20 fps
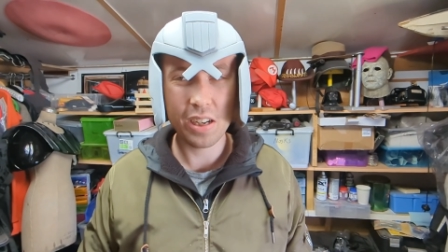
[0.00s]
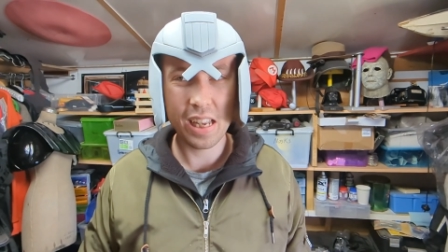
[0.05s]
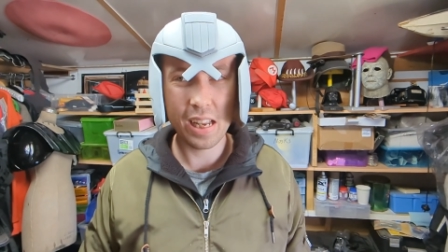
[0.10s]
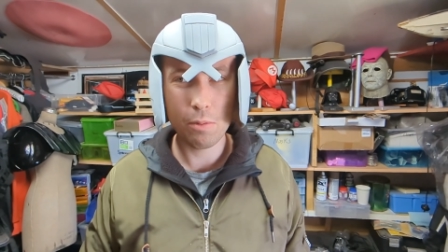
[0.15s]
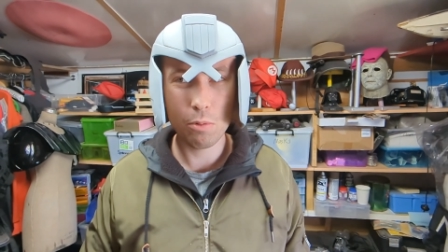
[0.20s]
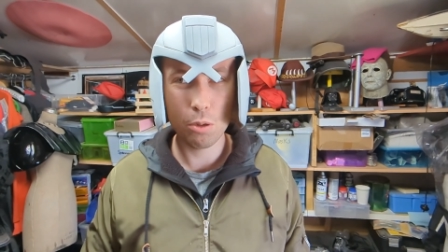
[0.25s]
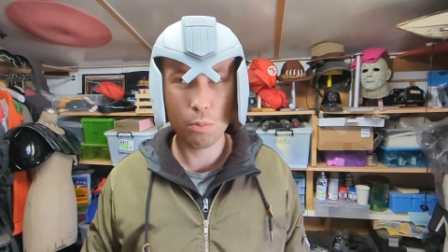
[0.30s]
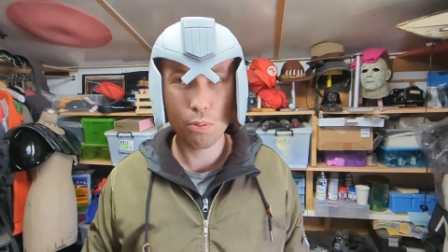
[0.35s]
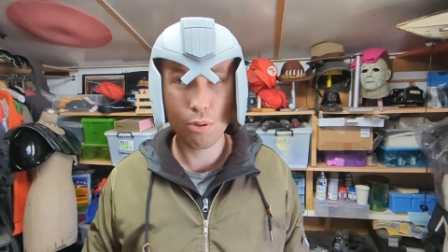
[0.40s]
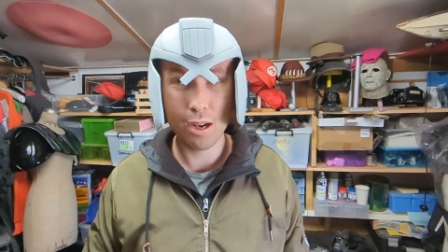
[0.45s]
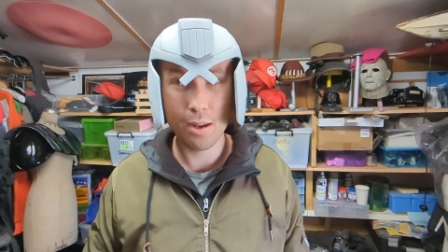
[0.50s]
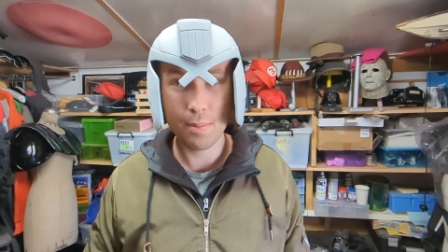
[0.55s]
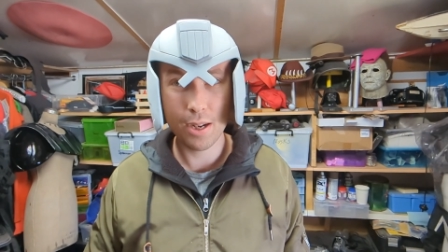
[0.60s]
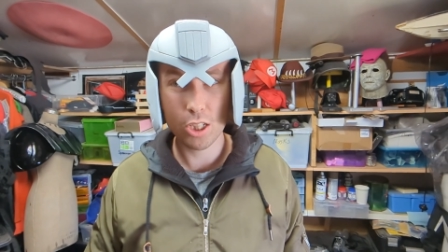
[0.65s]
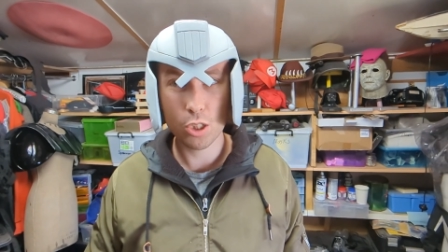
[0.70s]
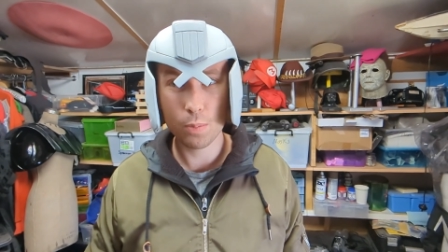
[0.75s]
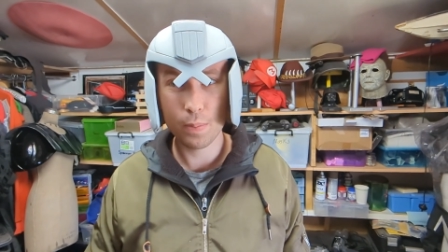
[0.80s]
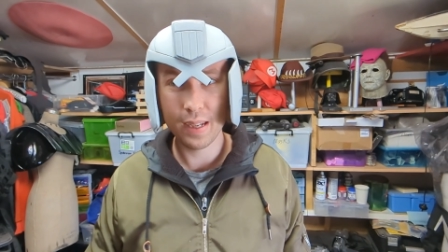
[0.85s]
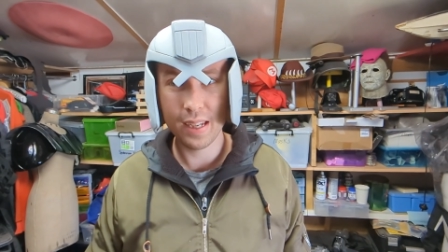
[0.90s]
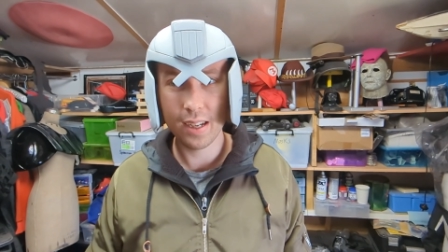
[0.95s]
it would pretty
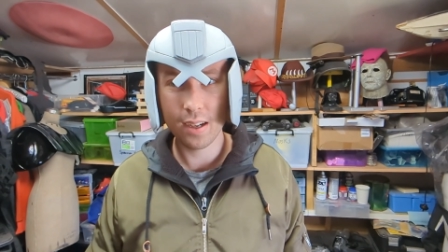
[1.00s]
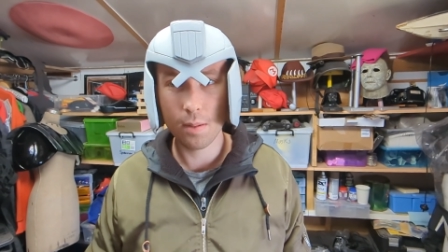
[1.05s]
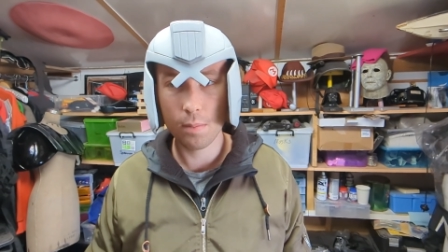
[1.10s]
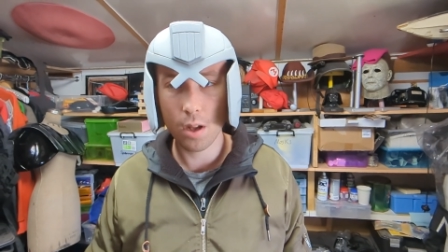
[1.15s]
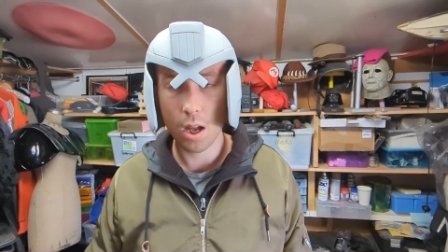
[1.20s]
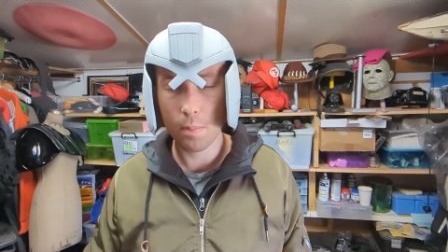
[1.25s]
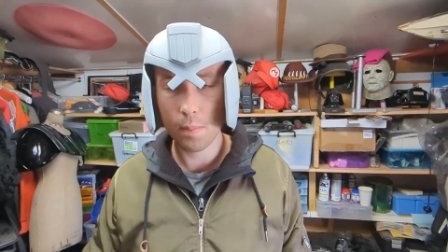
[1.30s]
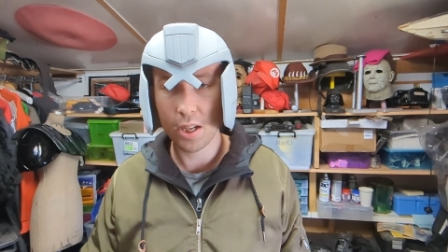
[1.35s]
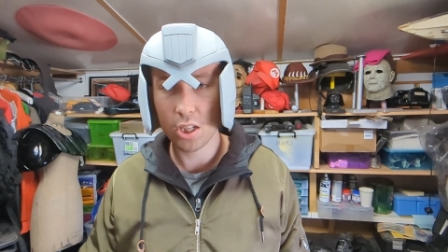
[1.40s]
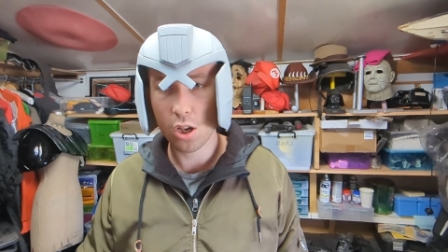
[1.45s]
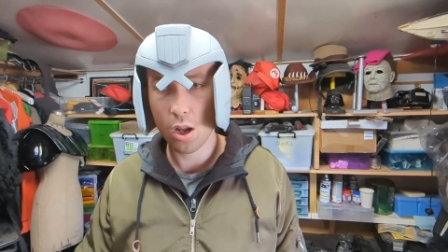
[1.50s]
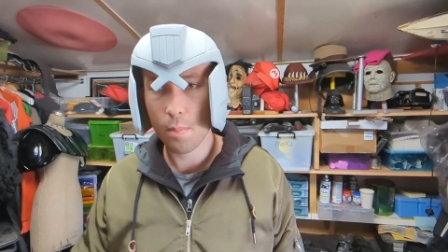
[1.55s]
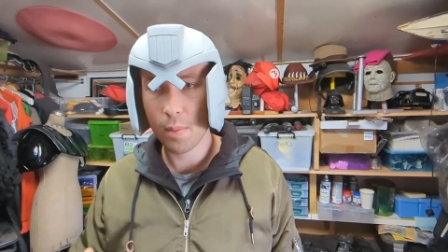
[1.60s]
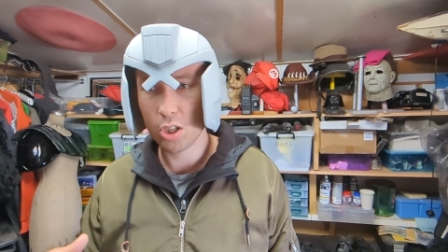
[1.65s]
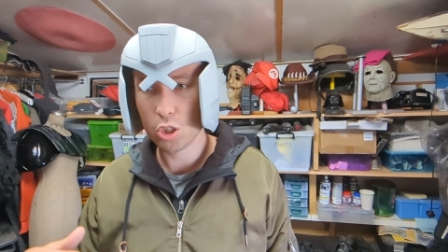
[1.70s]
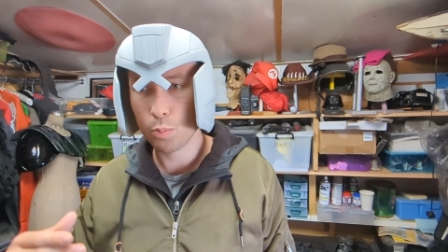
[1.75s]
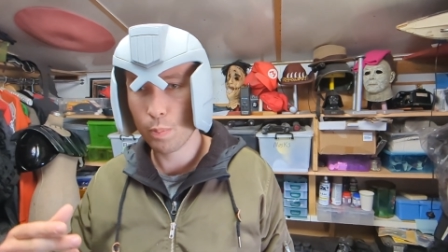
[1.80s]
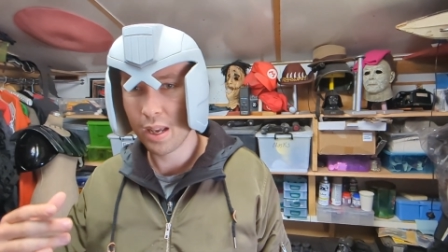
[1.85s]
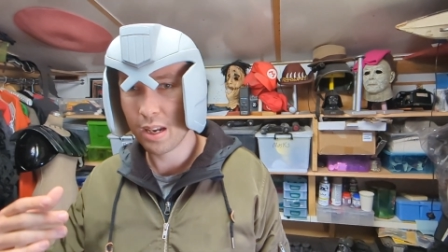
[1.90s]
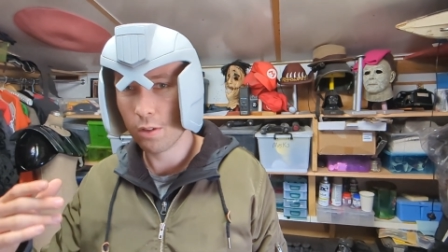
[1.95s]
much be a
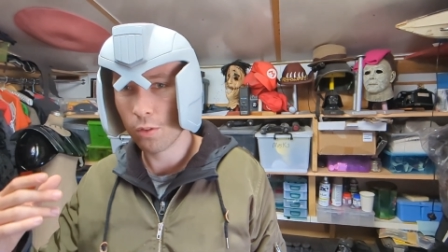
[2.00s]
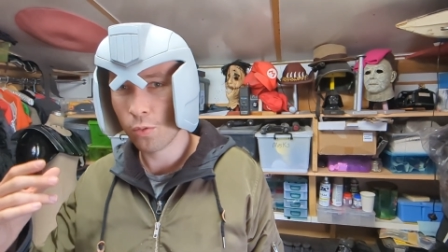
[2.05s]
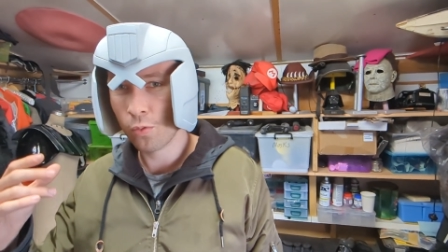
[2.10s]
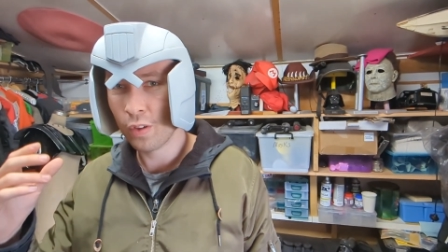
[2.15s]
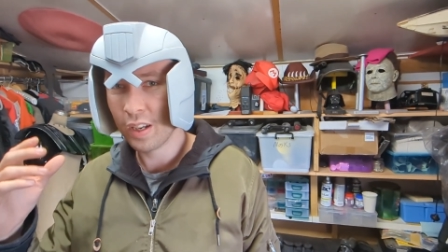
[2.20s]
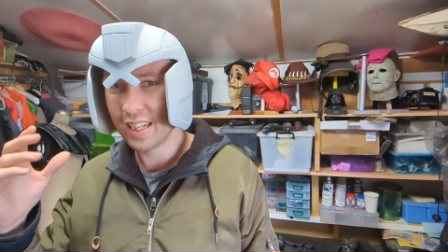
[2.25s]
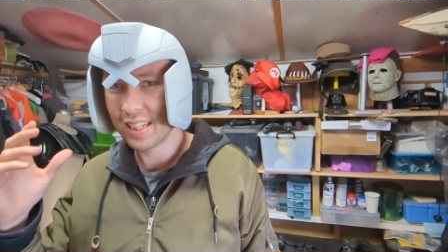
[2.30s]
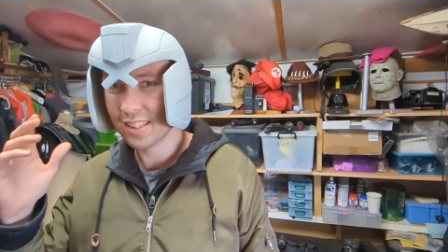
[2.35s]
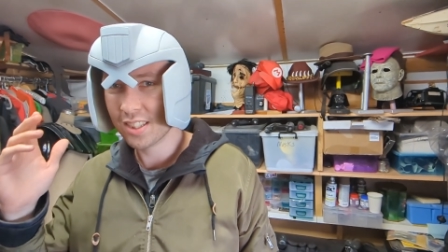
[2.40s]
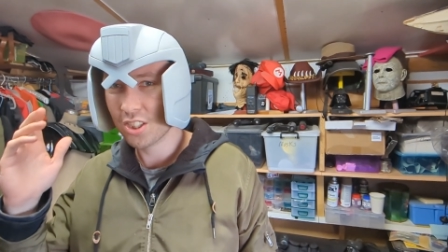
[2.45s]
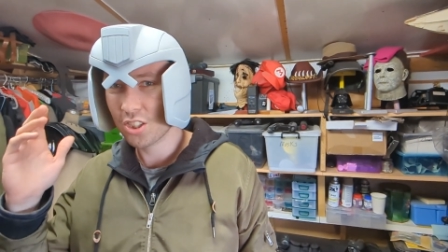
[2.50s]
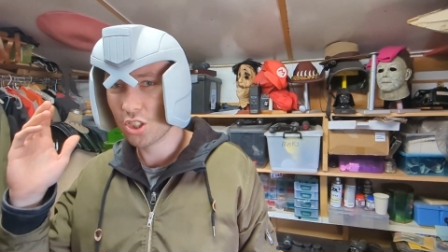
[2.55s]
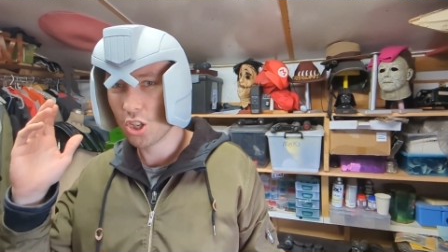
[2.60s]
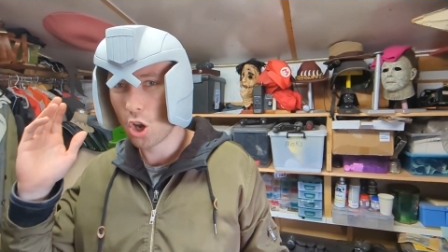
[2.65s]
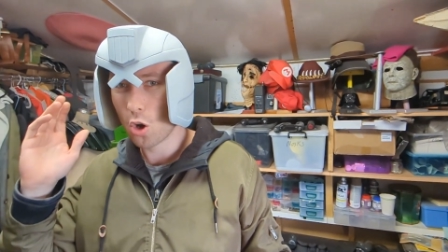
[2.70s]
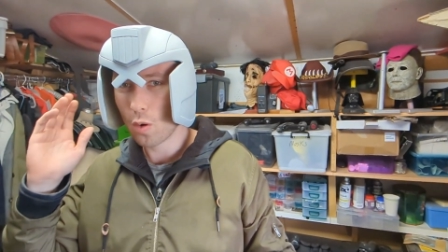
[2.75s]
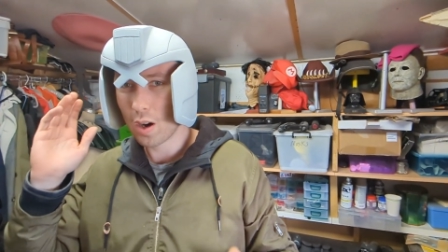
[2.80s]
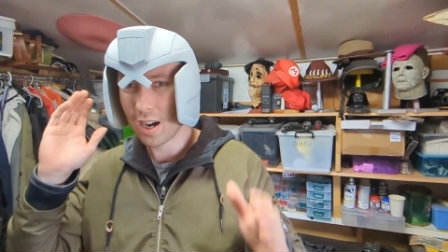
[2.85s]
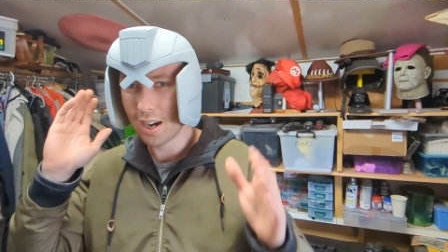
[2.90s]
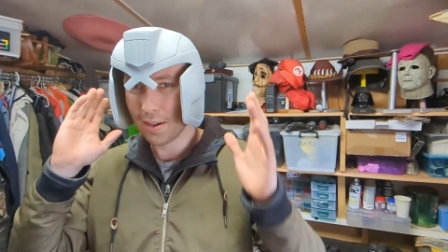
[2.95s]
much better fit.
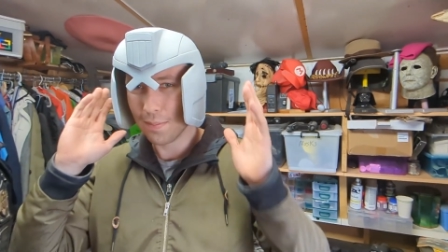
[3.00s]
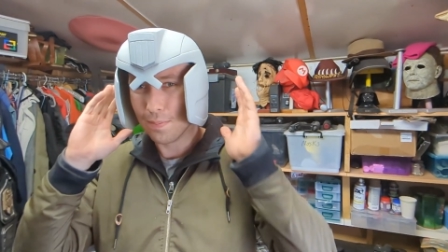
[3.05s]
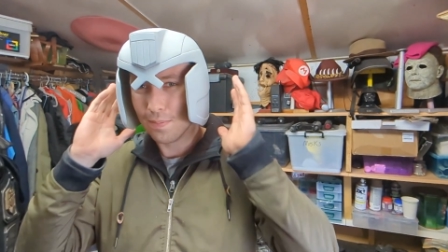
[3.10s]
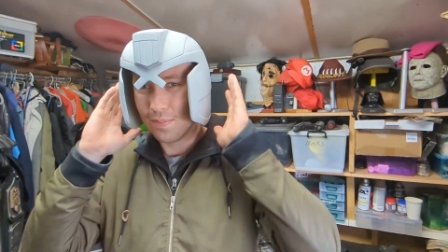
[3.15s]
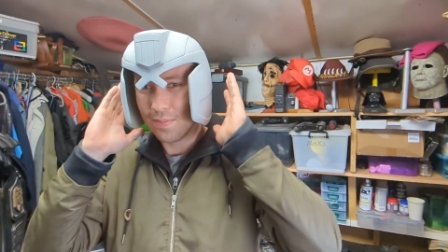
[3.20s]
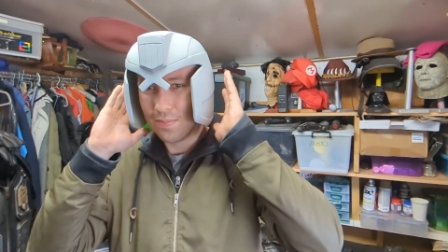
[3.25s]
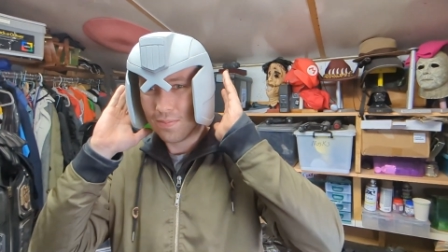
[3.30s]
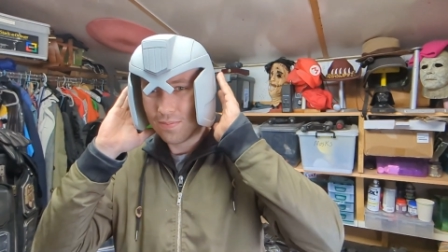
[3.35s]
So